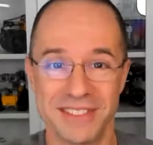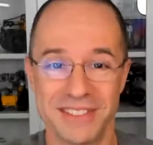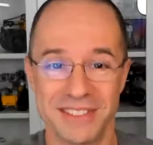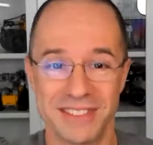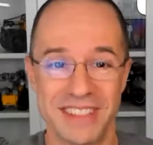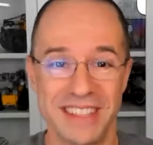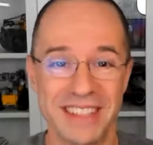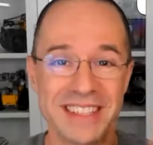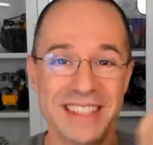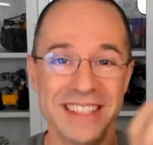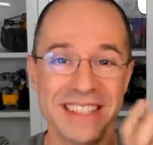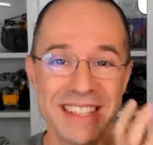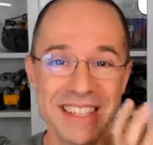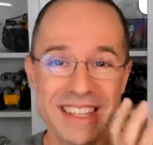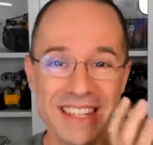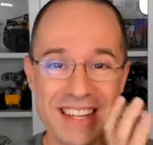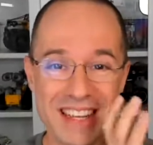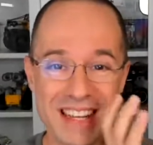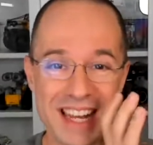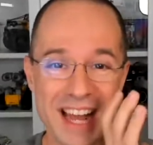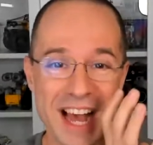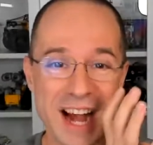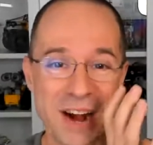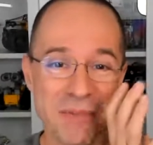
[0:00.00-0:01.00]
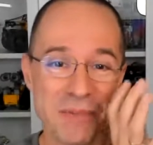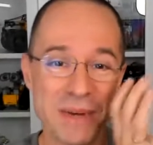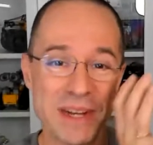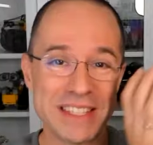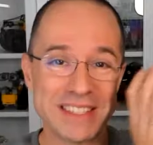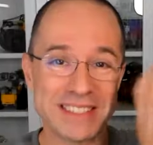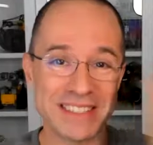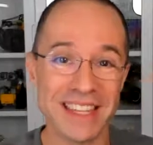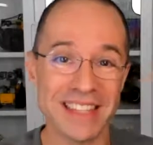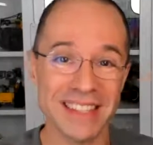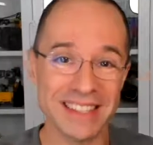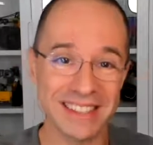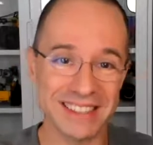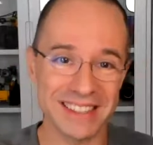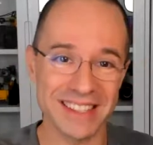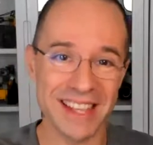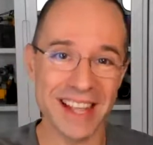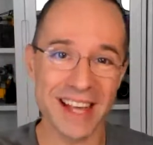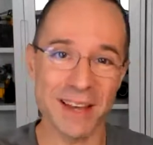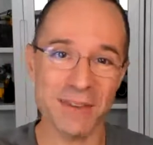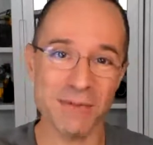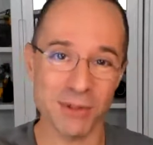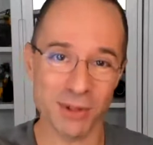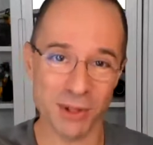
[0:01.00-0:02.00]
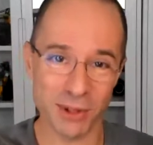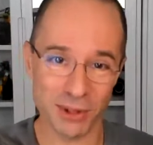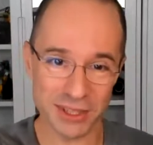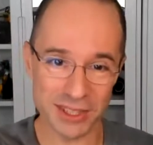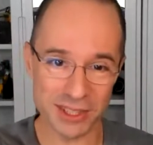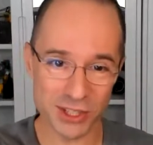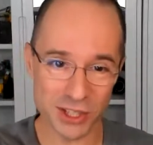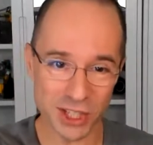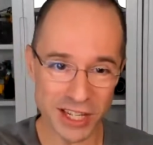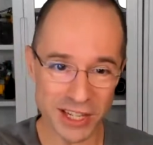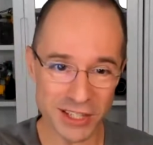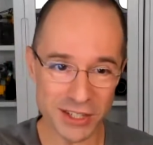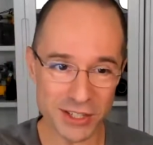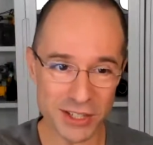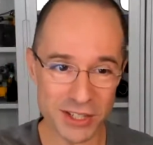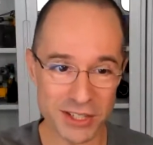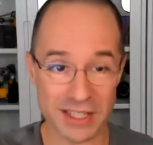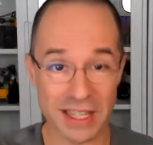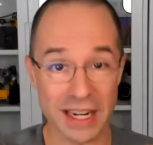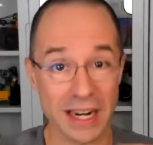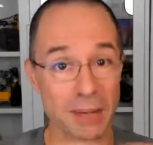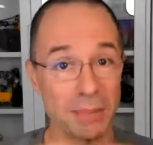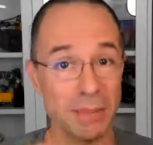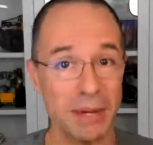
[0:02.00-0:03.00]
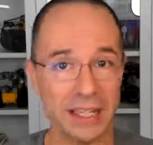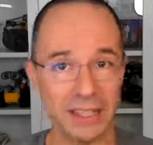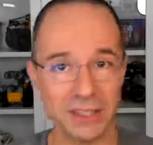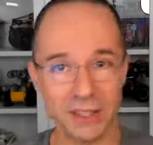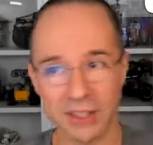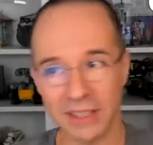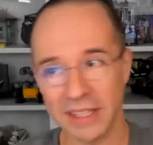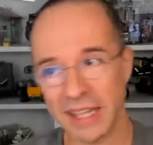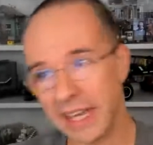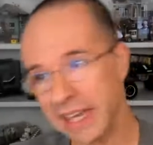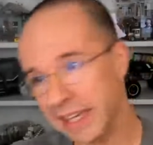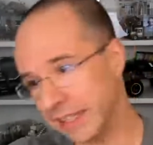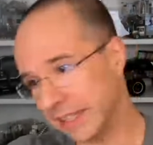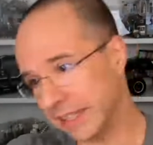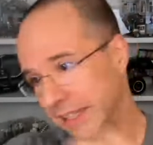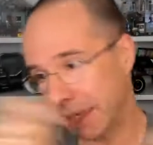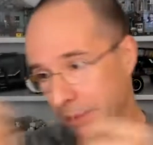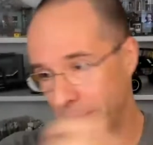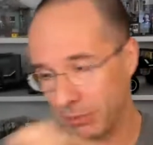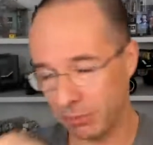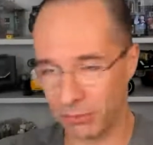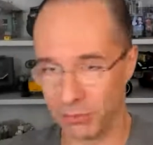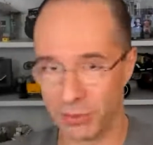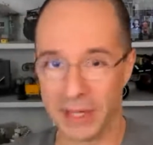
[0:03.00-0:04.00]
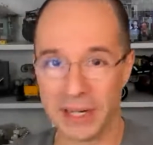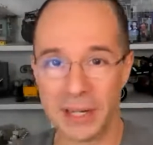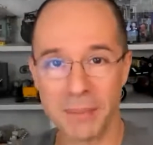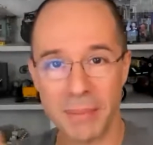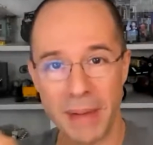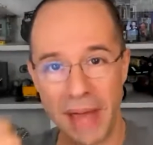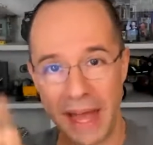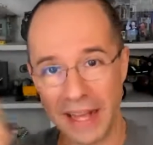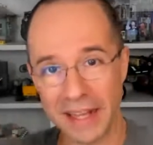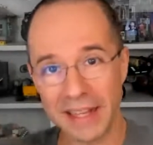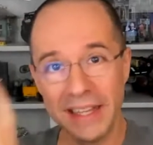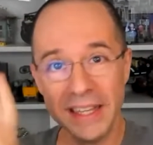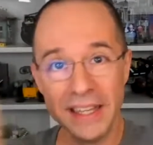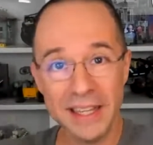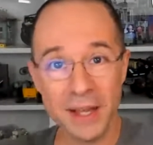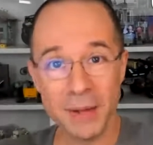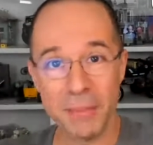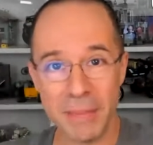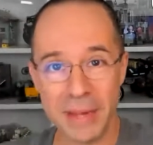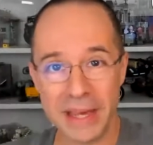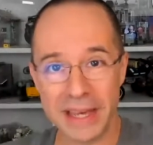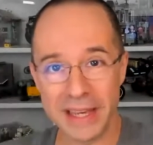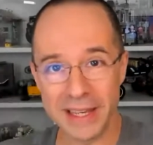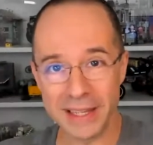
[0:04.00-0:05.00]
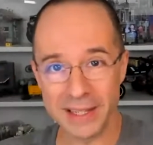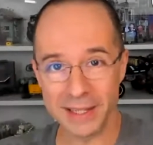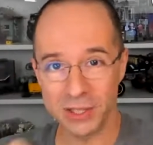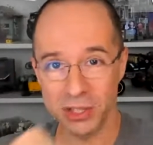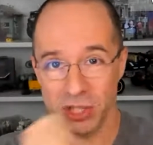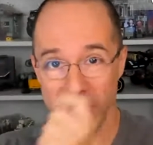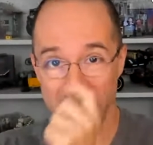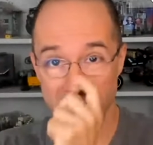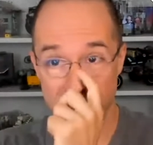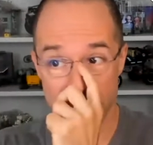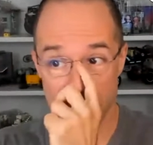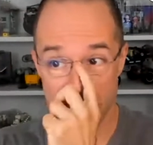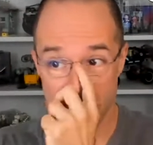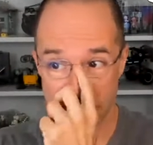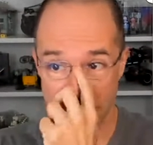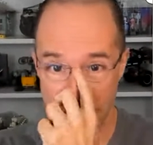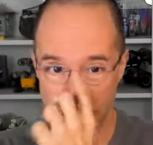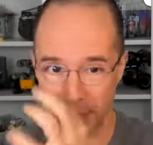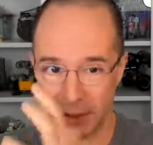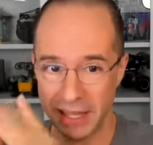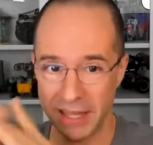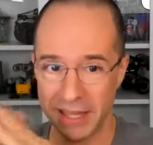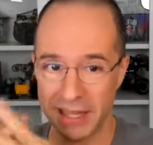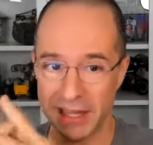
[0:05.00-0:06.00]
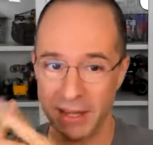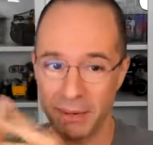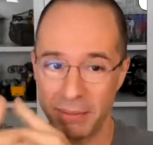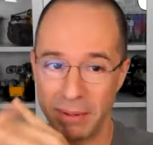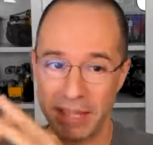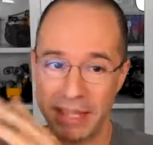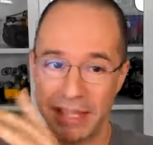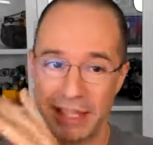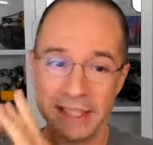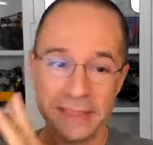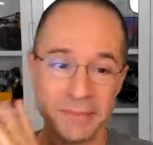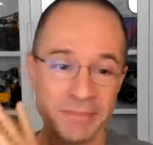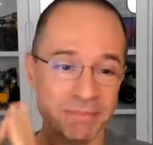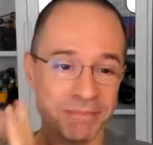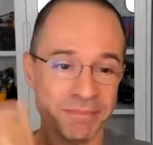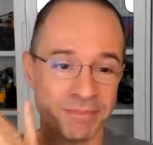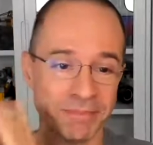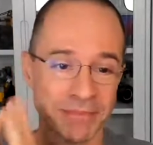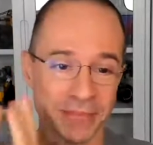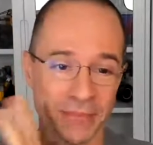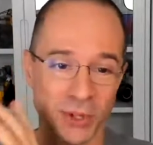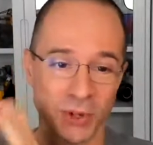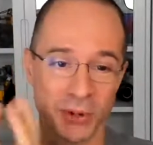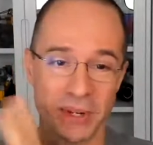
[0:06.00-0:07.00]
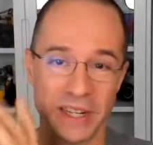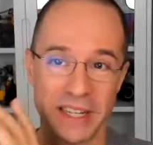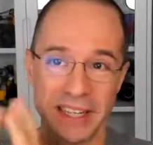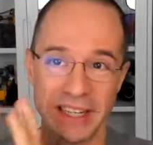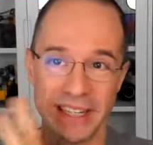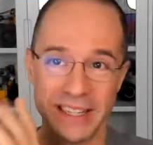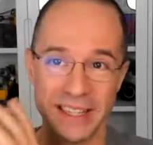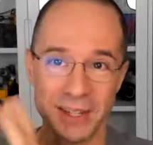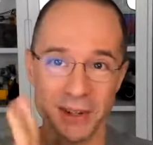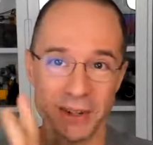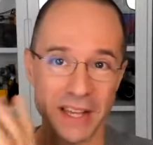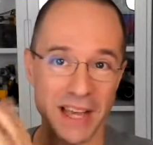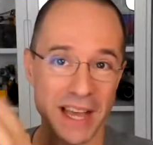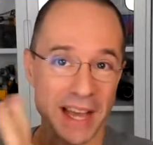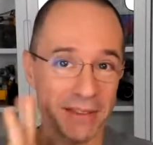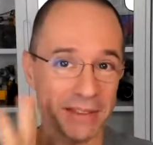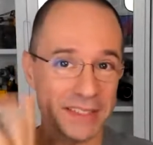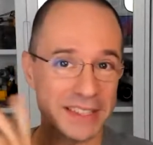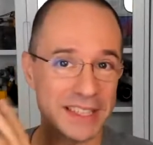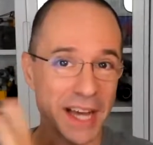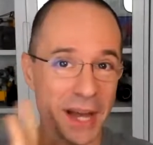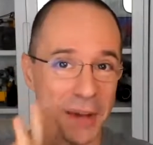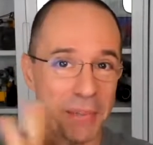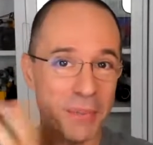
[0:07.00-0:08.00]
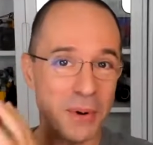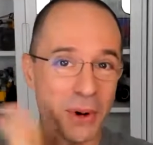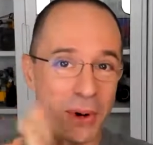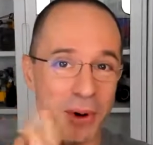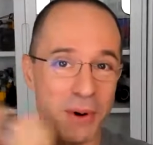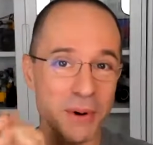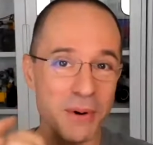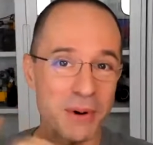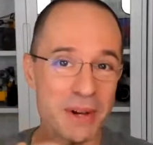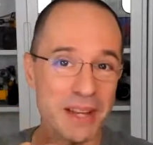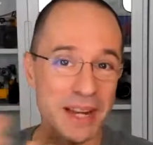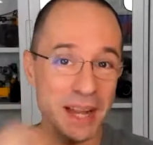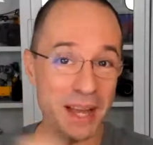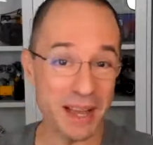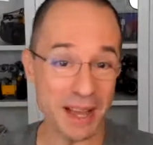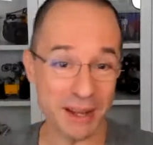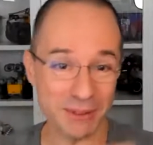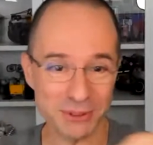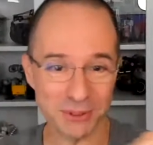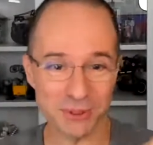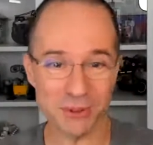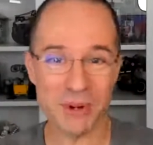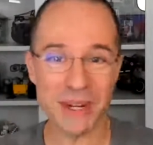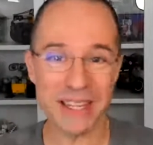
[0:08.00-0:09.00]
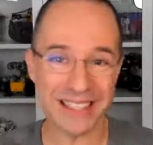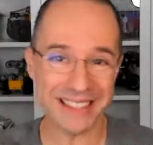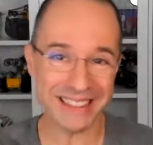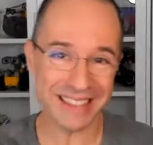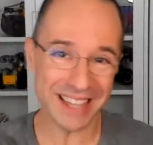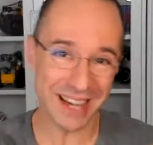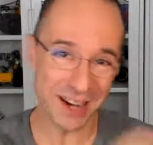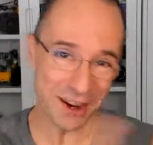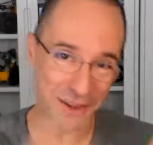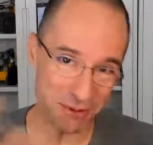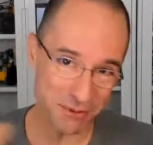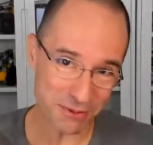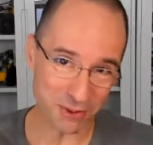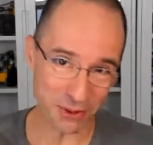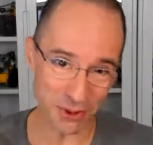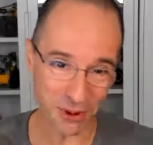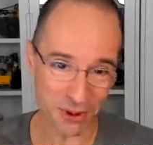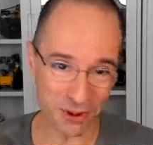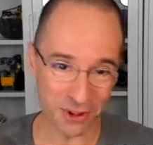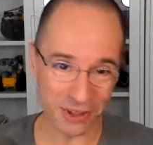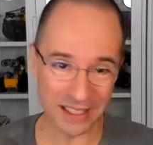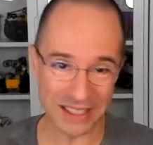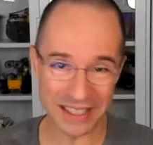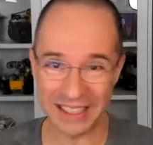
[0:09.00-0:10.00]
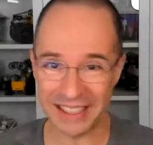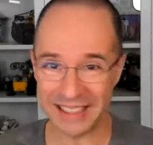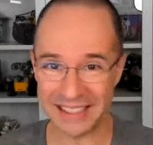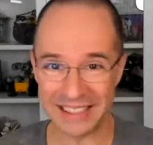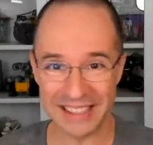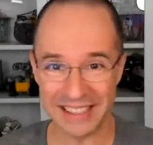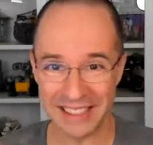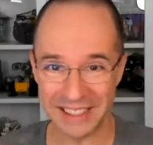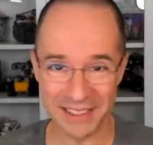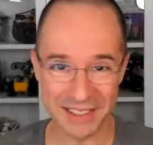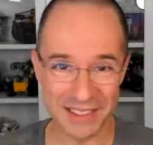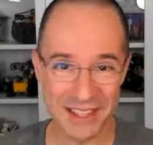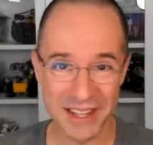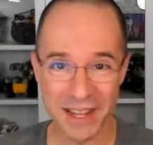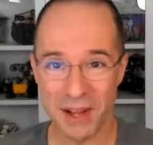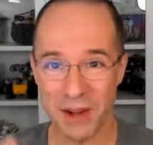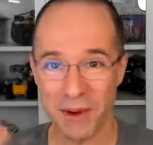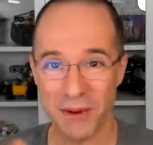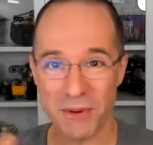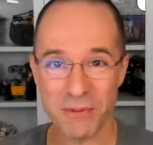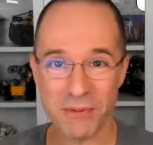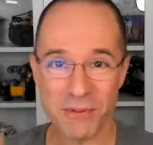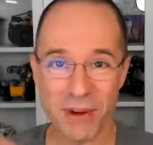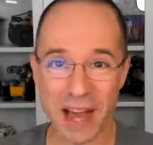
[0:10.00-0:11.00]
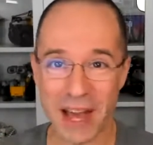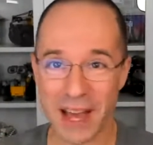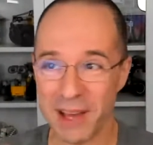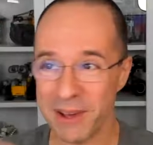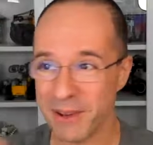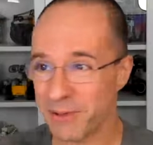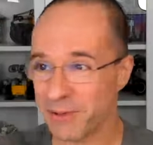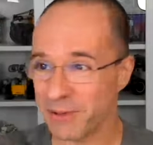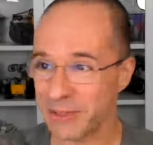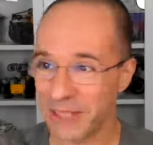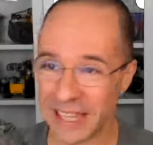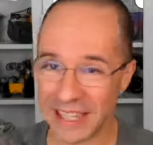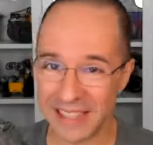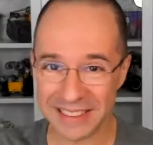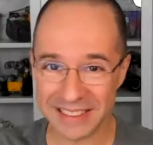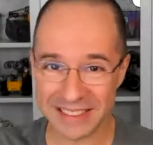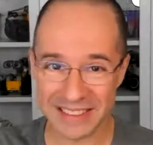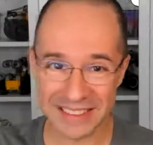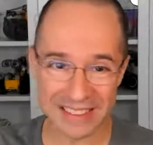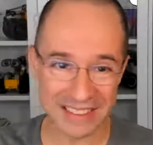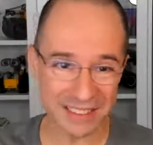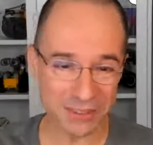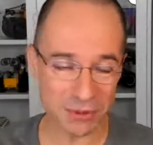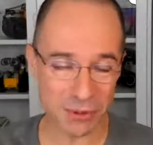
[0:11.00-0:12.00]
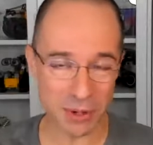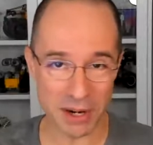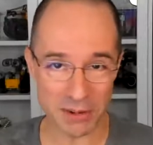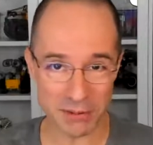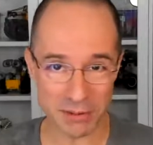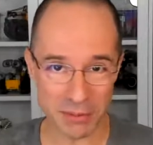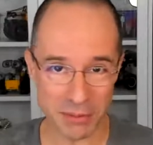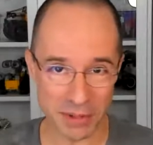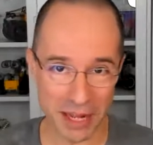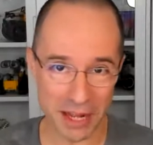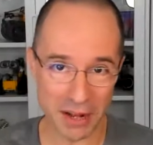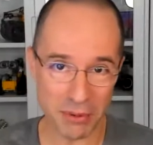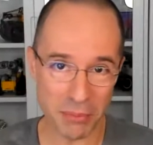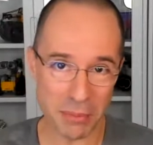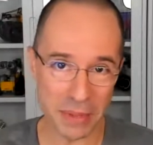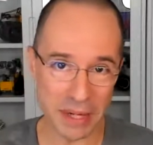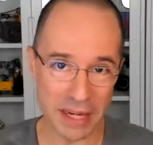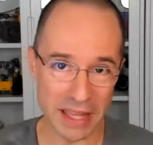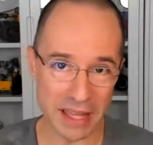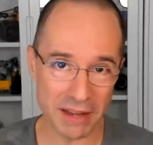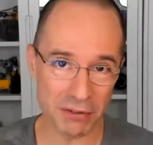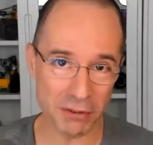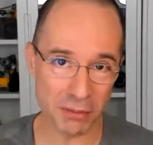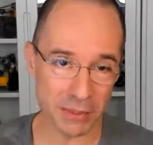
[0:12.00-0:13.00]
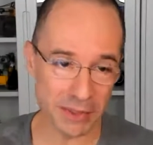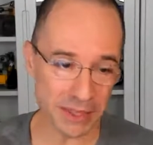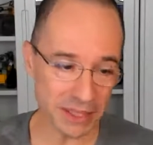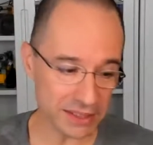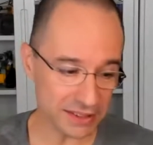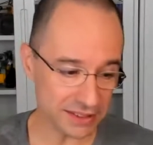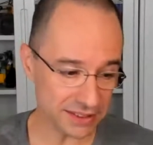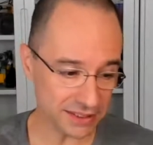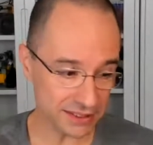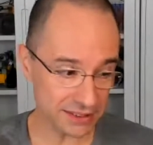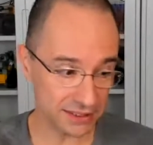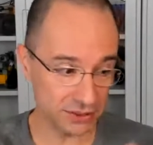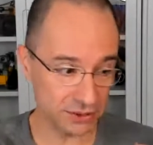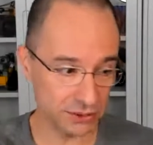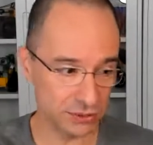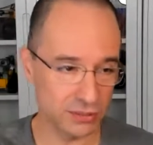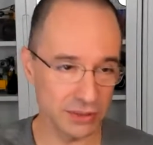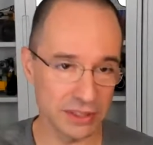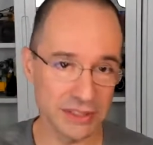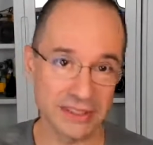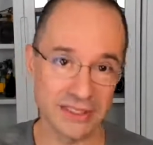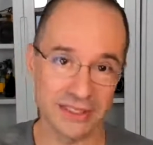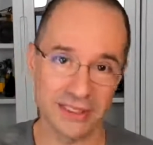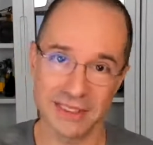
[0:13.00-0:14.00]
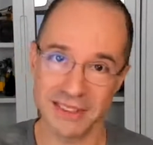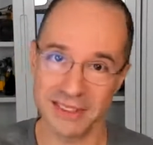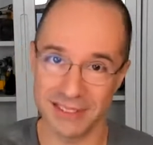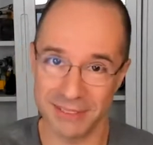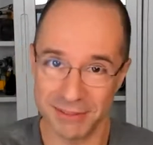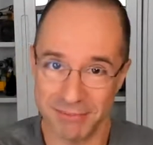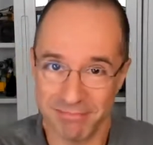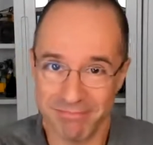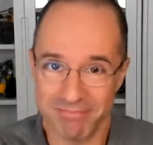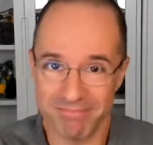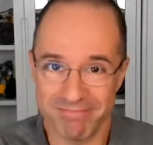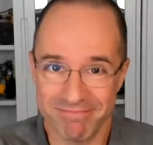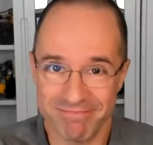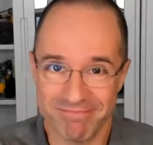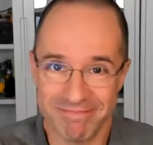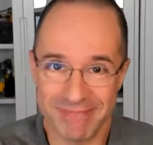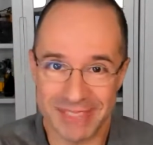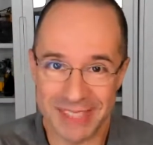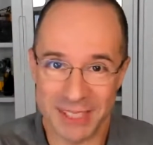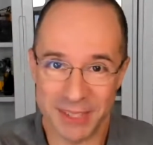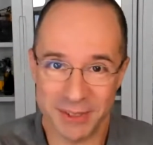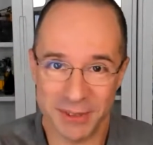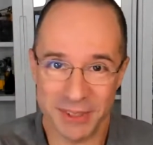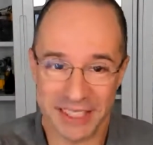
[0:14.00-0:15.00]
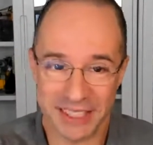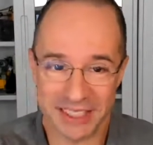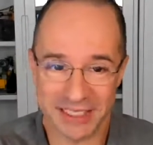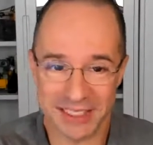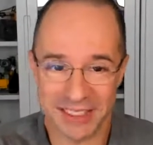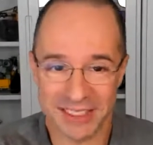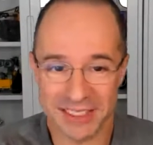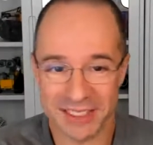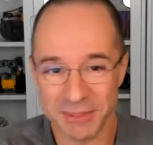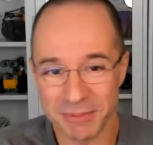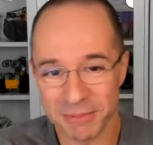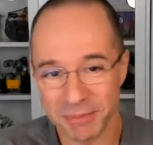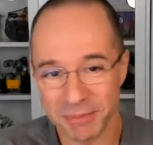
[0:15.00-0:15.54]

right? And now my site is live with all these changes that I might not like, and then I'm running back, making a change, and I'm like, okay, I have a typo, and I have to wait now for all like 5, 10, and whatever, how many ever minutes until this is fixed.